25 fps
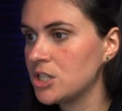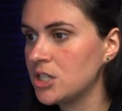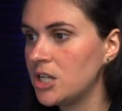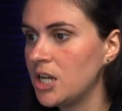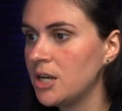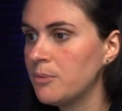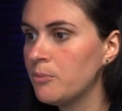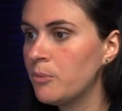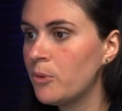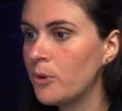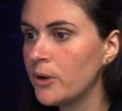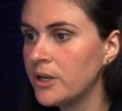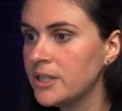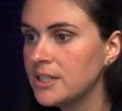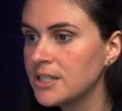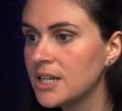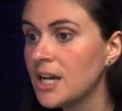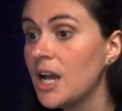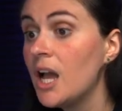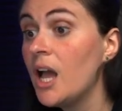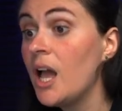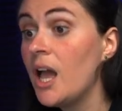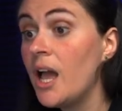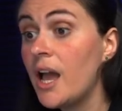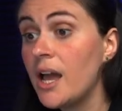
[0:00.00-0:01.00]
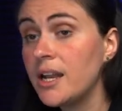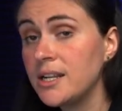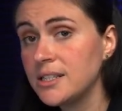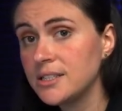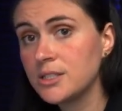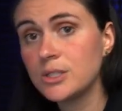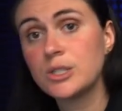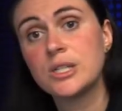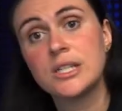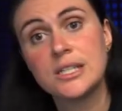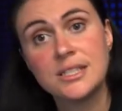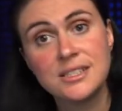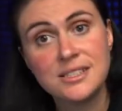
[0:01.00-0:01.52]
Endpoint. And as
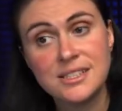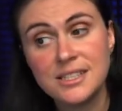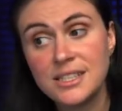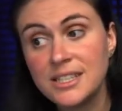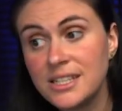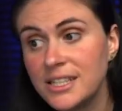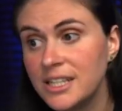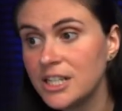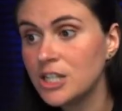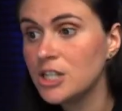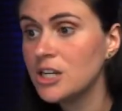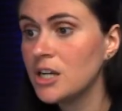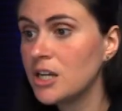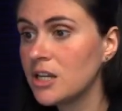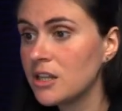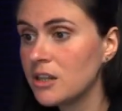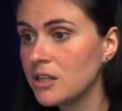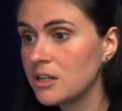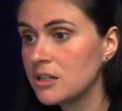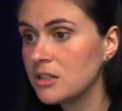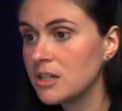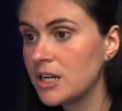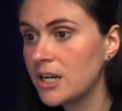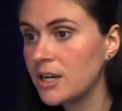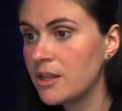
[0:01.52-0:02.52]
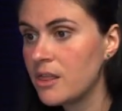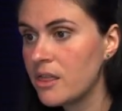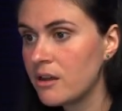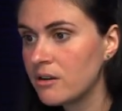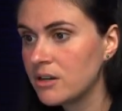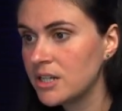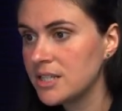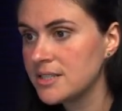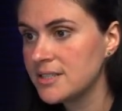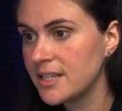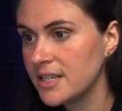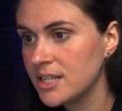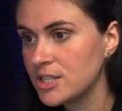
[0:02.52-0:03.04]
you can see here,
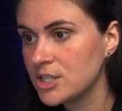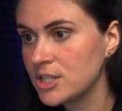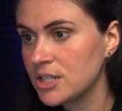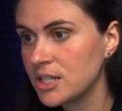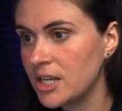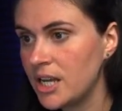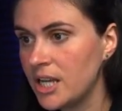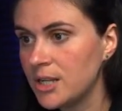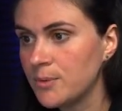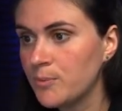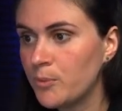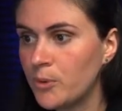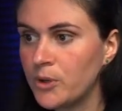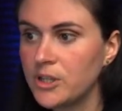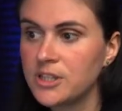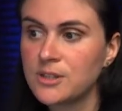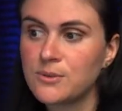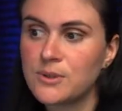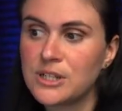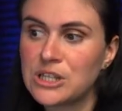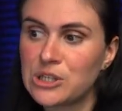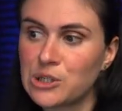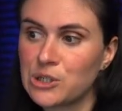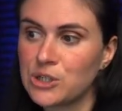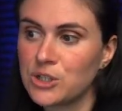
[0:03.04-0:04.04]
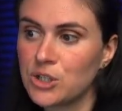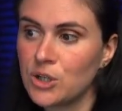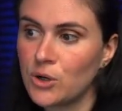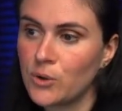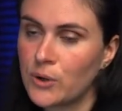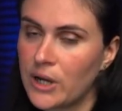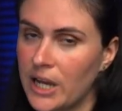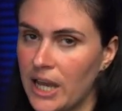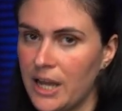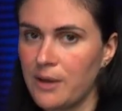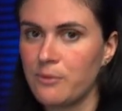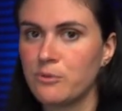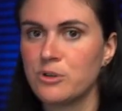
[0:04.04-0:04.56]
authorization endpoint returned
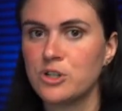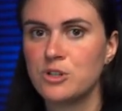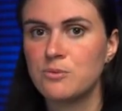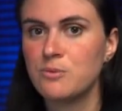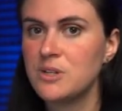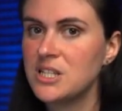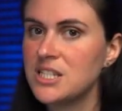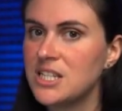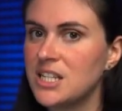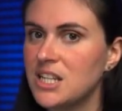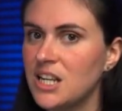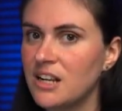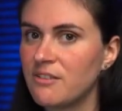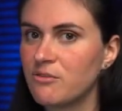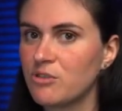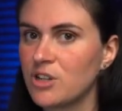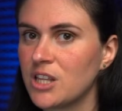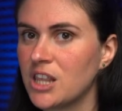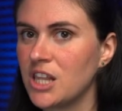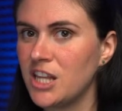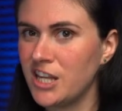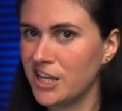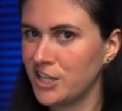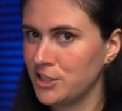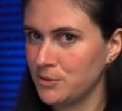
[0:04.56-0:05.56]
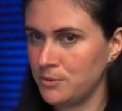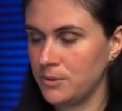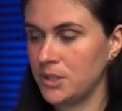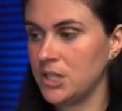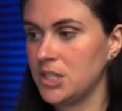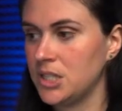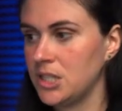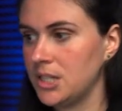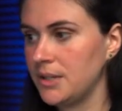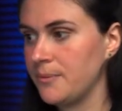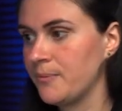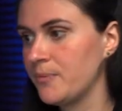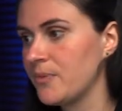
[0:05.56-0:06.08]
OK, which means that everything is
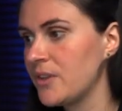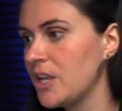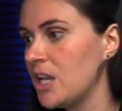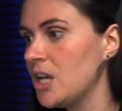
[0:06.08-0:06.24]
working.